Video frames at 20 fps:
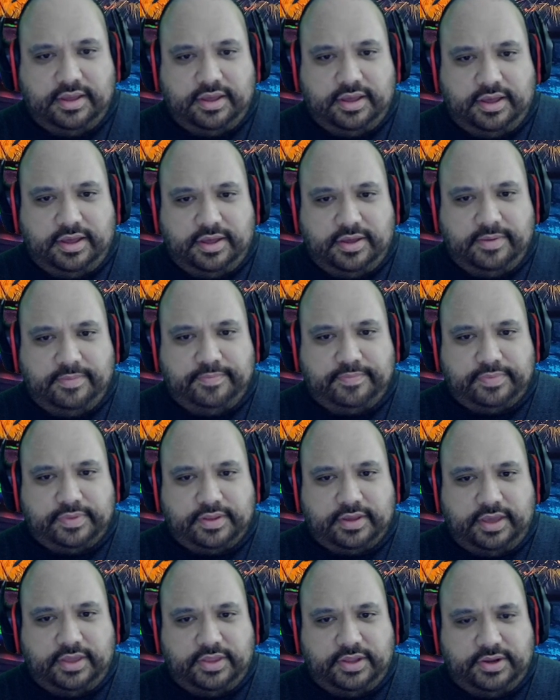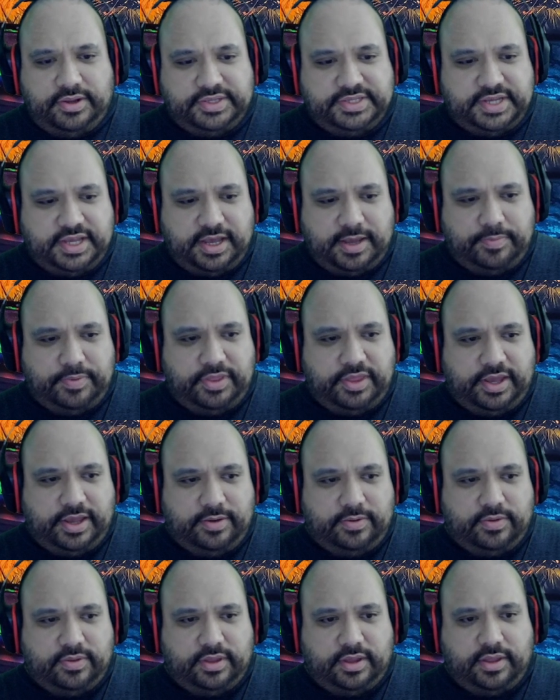And then on top of
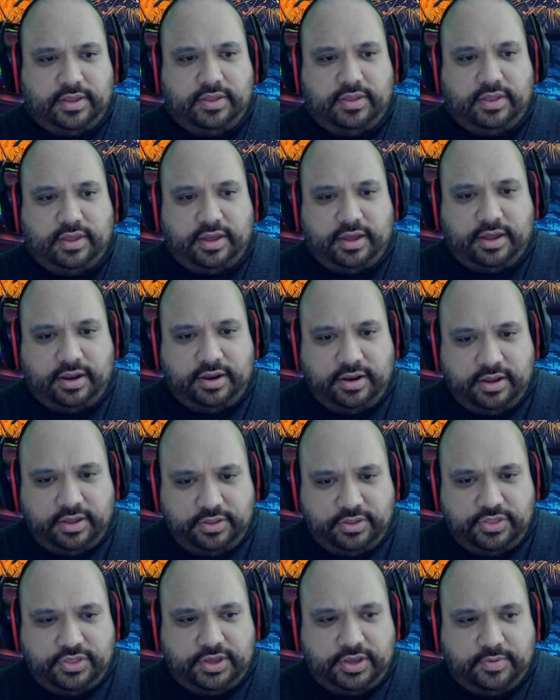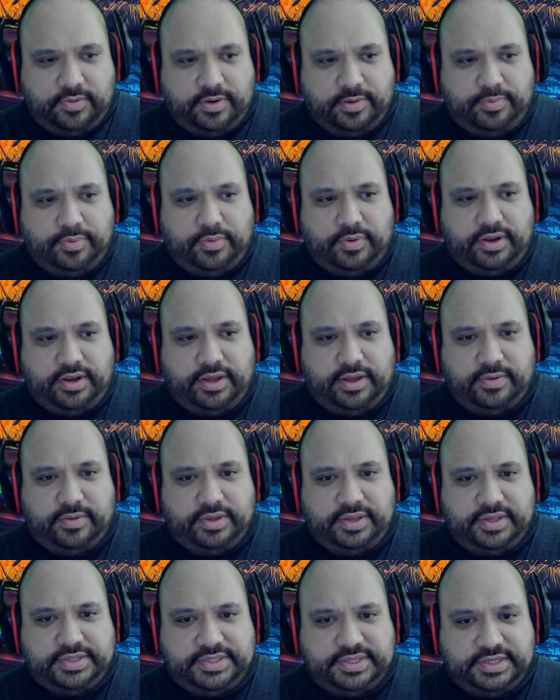that, another thing I want to point
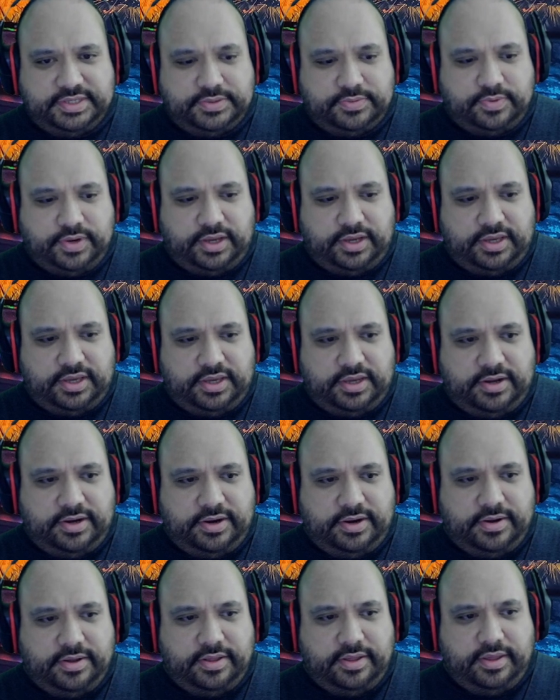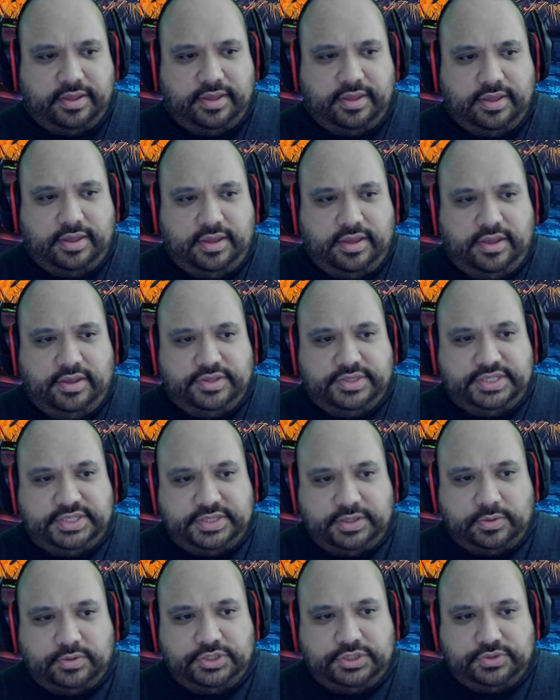out is this right here.
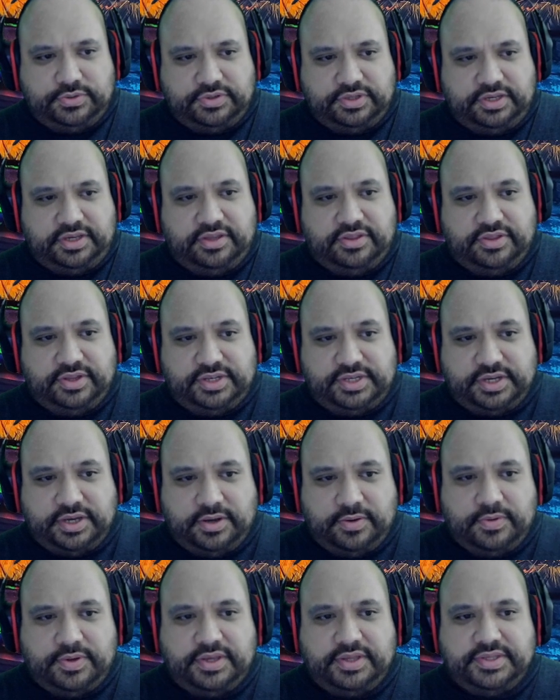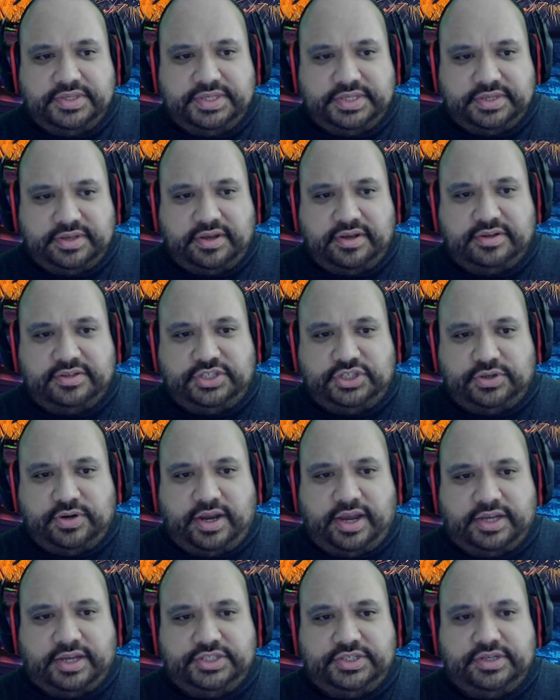Socially, the token saw
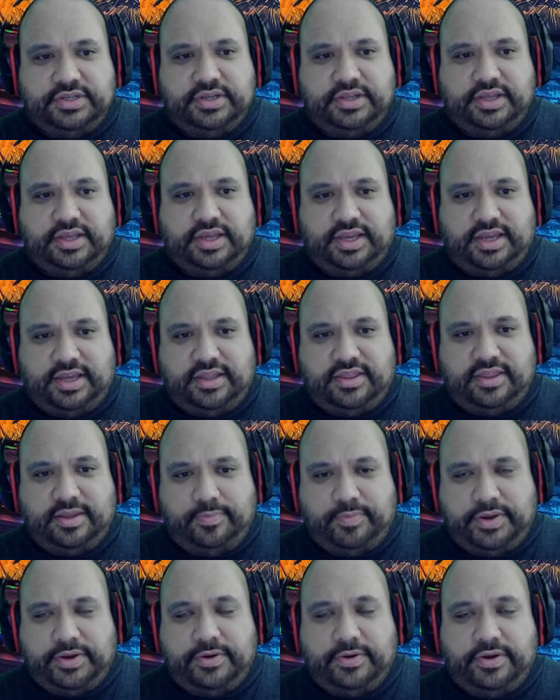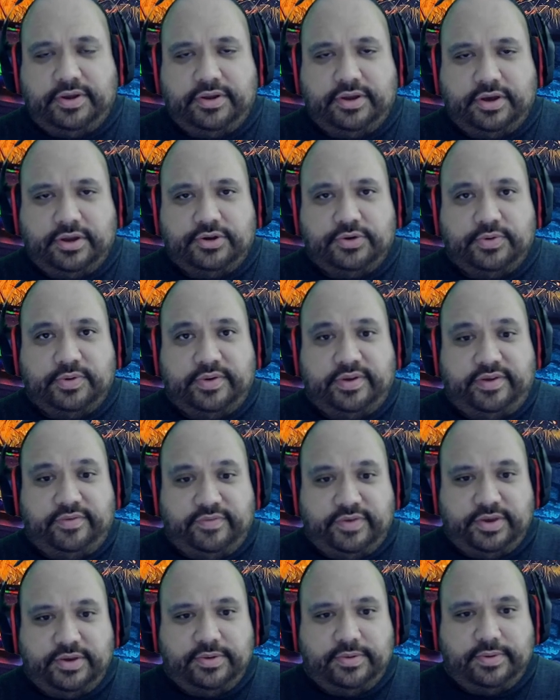traction in the period under
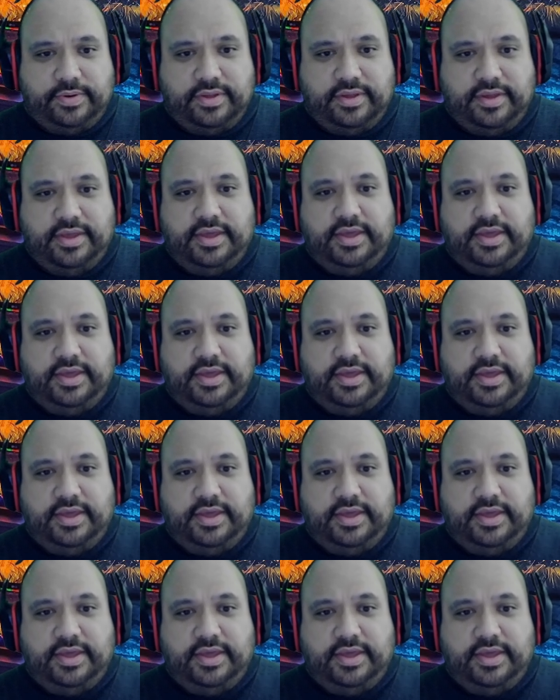review.